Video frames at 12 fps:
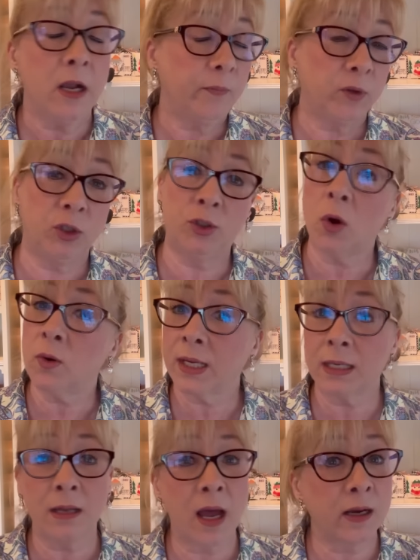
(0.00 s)
You don't get
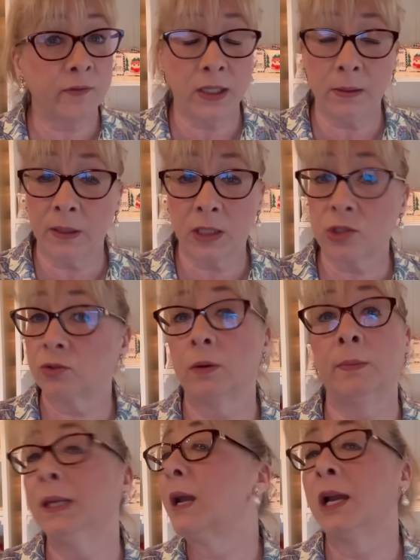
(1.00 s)
a lot of emails from
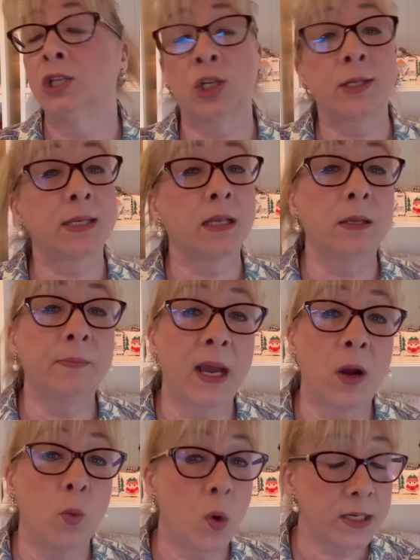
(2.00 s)
me. I just send them
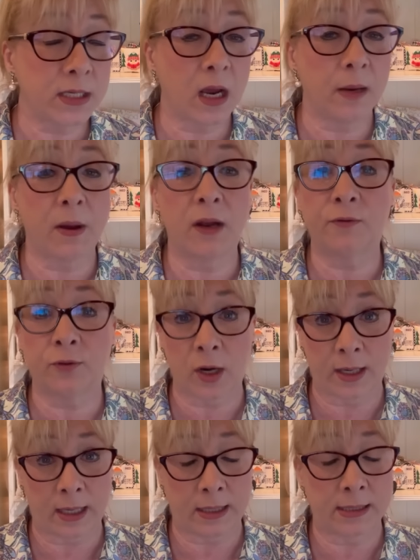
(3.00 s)
out one time on
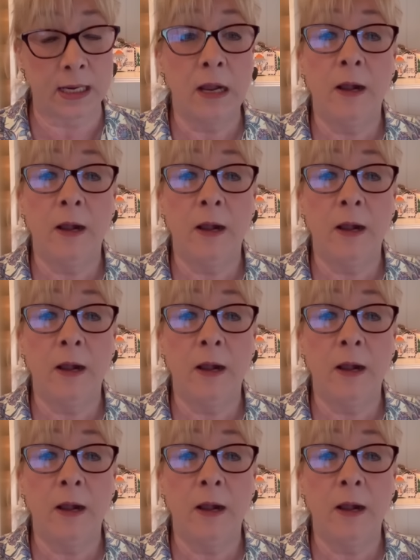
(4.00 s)
Fridays.